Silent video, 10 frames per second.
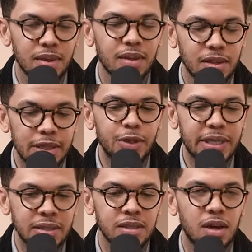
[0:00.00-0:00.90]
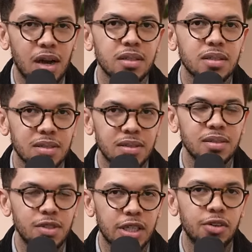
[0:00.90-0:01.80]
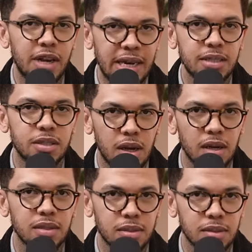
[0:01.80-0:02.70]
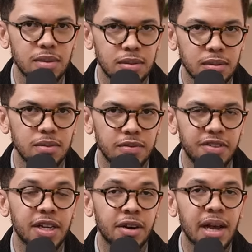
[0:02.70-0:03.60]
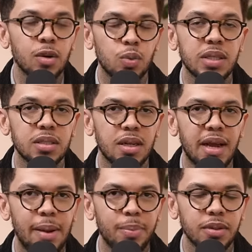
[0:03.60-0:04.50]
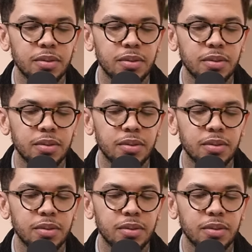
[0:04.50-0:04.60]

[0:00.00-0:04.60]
you can really start figuring out what's going to happen.